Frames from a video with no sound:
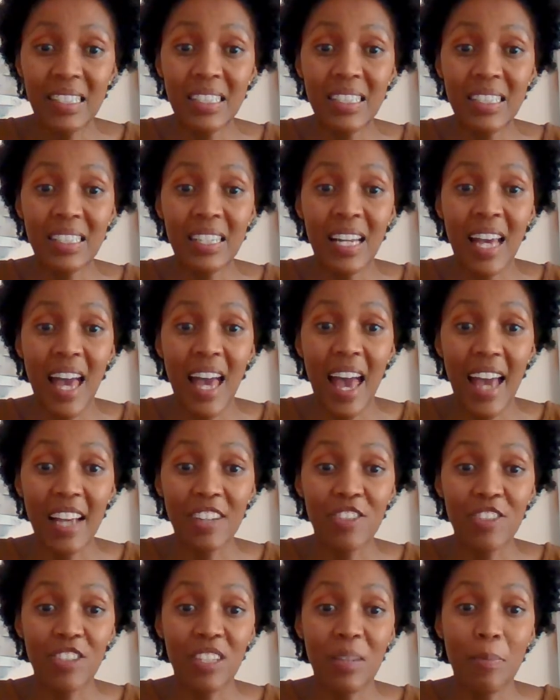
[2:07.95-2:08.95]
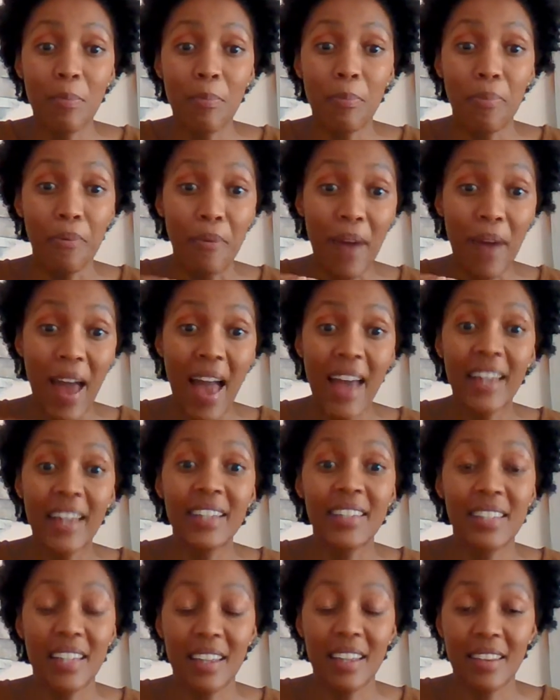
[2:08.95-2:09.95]
actually branding
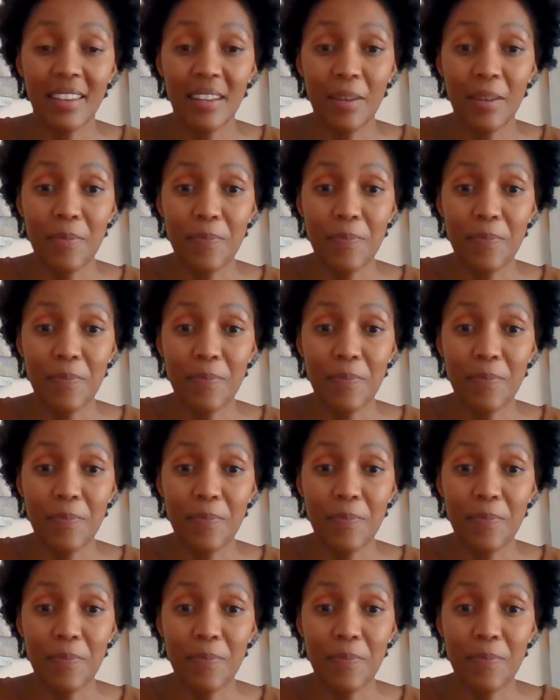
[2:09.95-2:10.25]
them,